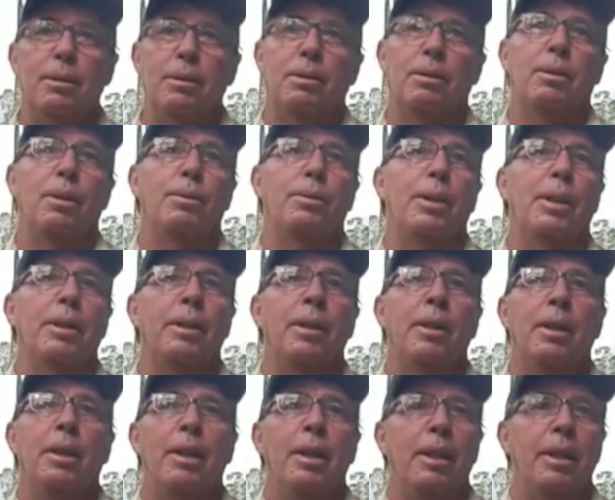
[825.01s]
so that
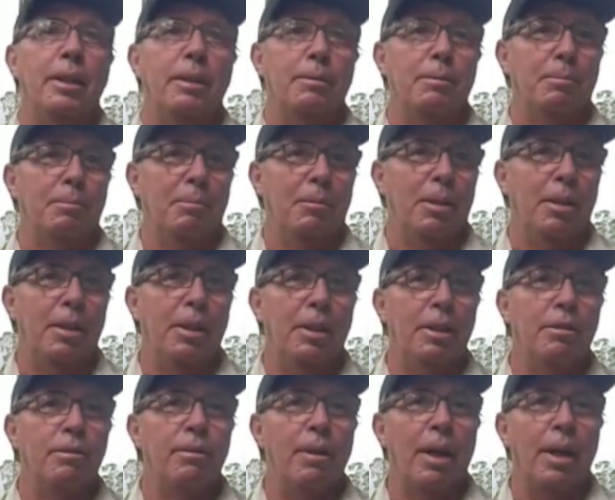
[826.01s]

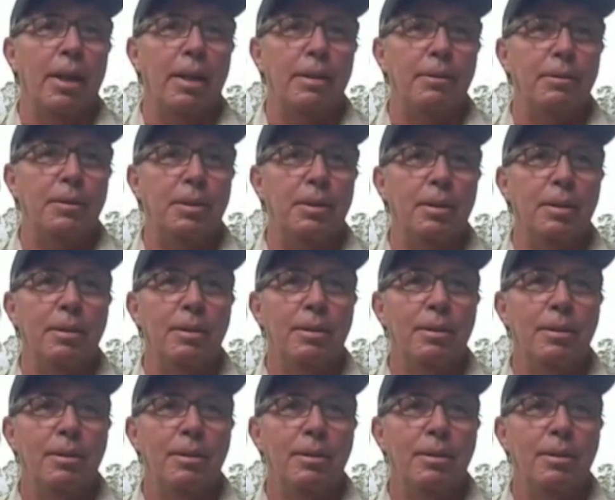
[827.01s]
it arrives